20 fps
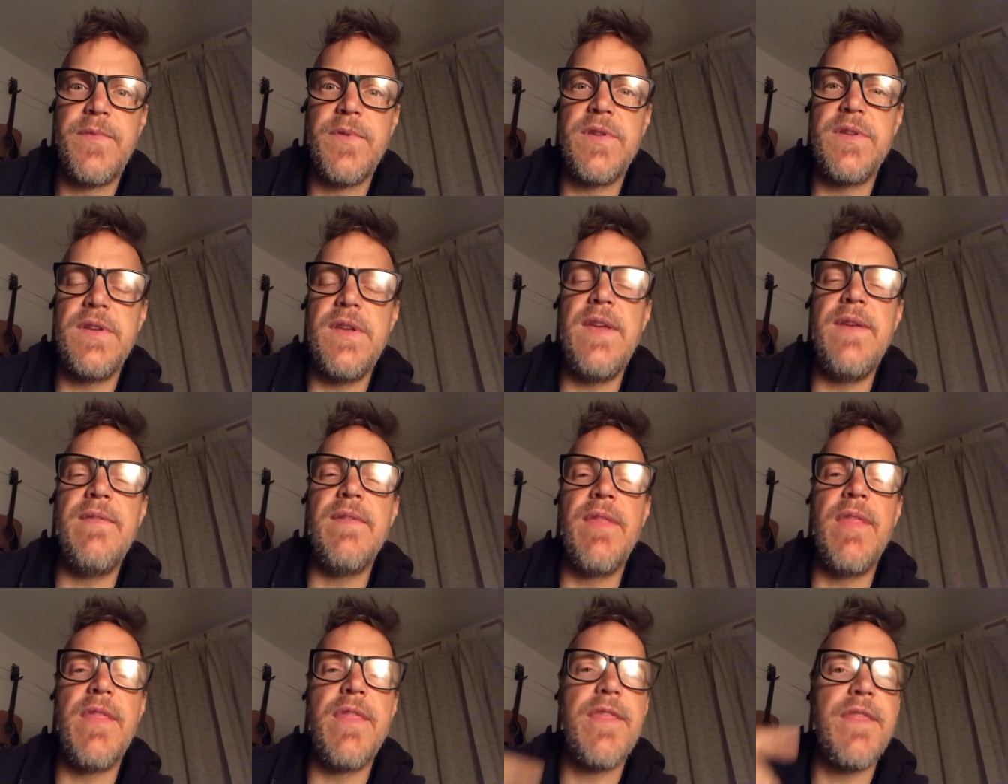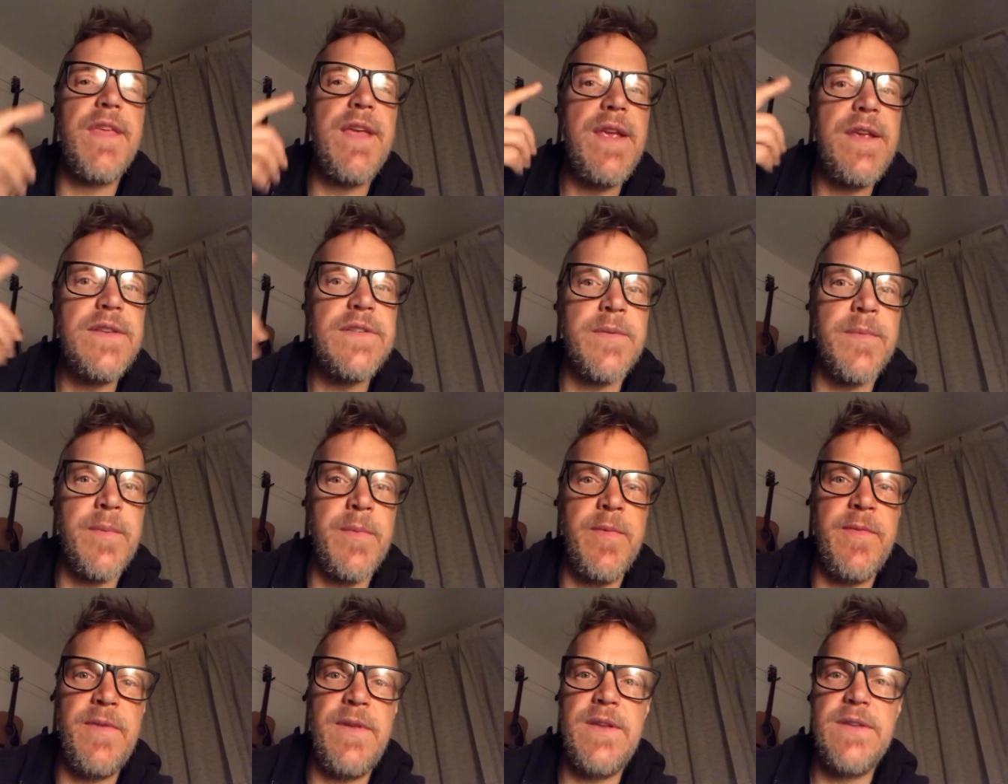to even think some
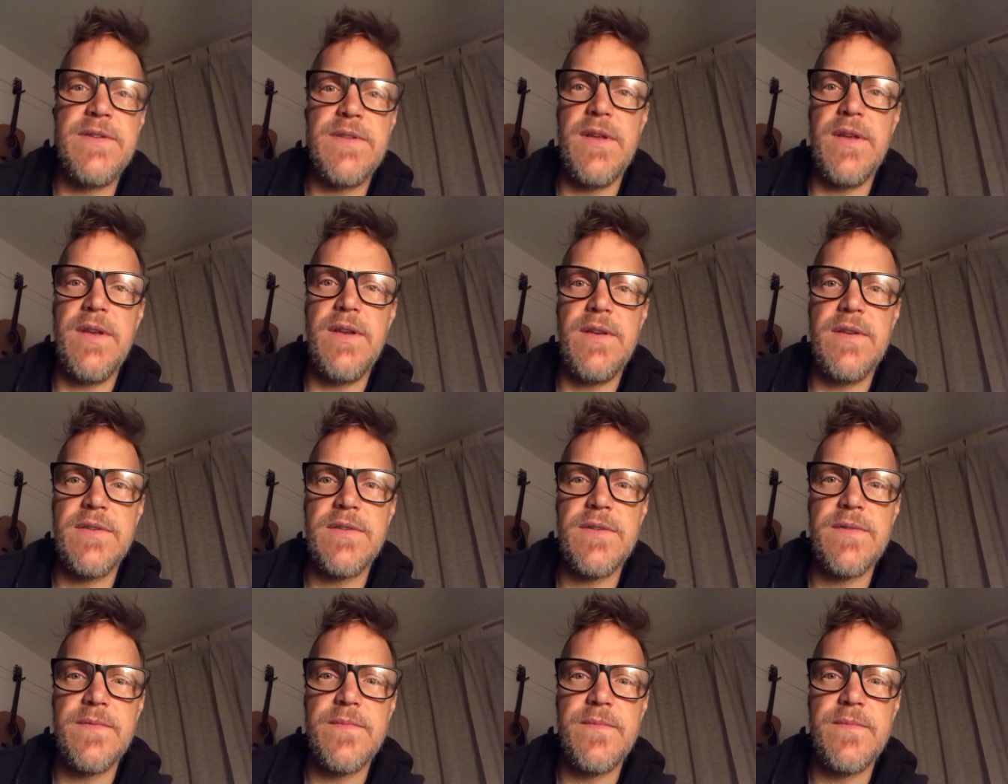of these things.